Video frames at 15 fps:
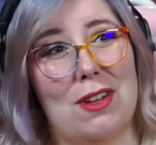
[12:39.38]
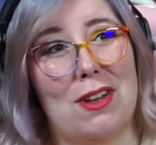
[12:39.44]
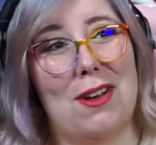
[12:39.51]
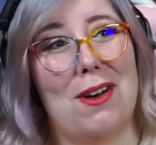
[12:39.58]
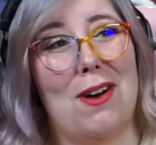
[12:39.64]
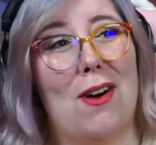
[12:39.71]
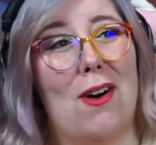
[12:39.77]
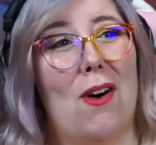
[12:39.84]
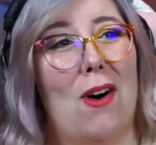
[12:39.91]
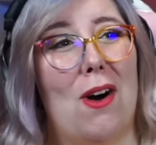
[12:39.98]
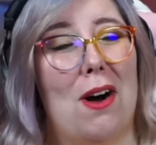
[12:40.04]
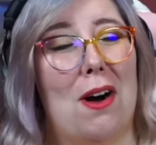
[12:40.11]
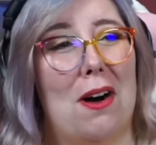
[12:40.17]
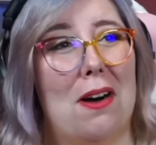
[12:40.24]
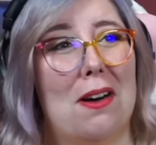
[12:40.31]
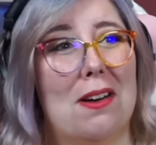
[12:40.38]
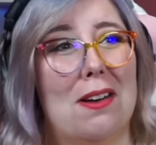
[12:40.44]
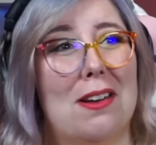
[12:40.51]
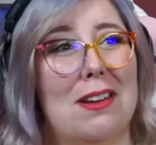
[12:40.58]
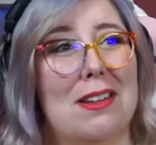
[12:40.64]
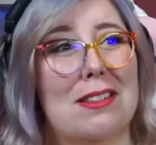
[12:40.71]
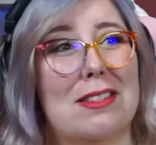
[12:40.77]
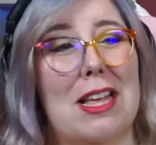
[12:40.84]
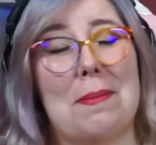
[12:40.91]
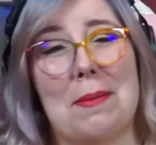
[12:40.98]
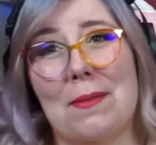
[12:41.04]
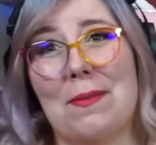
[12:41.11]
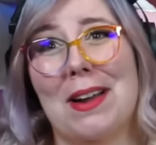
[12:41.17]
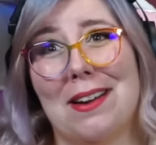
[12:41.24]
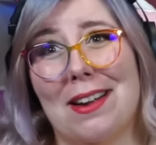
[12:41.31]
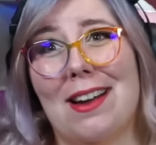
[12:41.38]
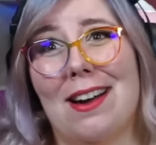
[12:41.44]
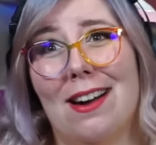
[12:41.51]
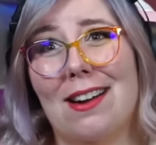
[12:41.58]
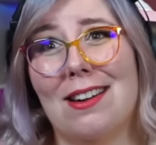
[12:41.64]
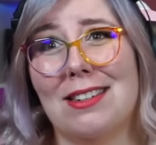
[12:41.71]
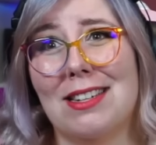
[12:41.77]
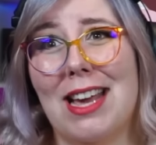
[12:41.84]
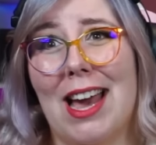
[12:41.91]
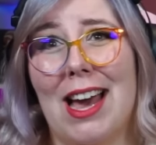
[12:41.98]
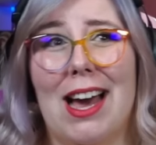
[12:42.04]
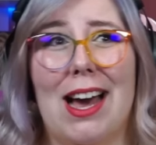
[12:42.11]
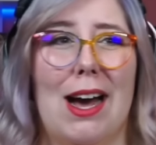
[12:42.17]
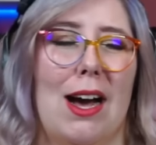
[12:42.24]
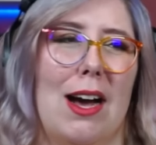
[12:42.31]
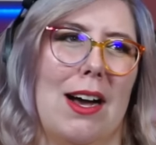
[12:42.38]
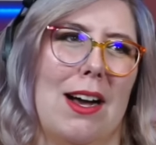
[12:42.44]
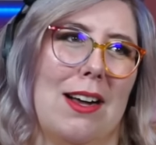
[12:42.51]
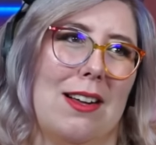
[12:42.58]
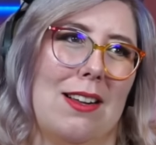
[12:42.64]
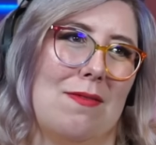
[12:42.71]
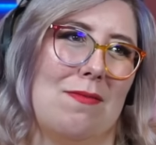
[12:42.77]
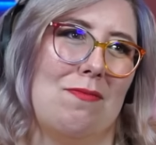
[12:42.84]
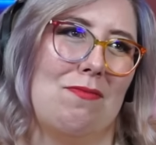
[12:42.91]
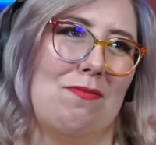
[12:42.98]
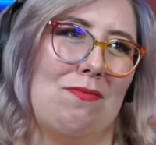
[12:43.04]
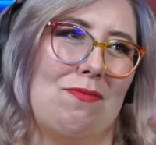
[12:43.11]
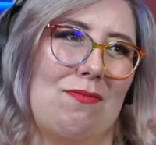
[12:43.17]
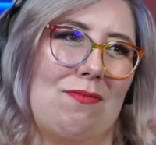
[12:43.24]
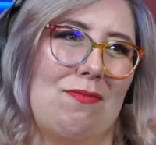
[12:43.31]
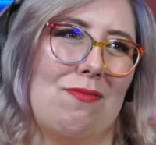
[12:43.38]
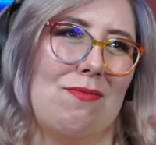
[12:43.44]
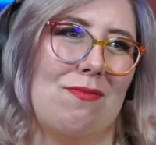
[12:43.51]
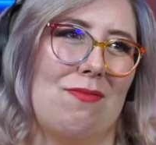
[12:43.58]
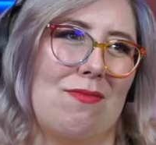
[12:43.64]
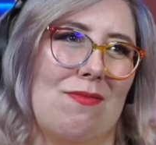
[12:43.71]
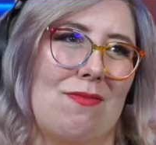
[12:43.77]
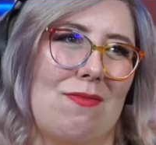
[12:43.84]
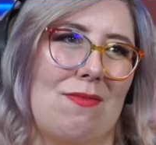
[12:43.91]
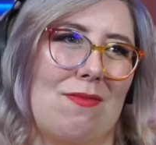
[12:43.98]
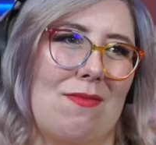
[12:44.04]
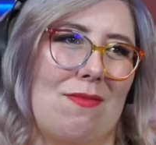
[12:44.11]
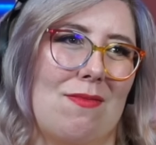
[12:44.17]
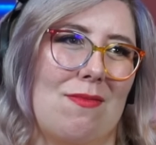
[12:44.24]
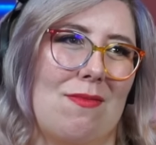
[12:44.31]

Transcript: Oh, that'd be very hard, yeah. I don't expect anything from you,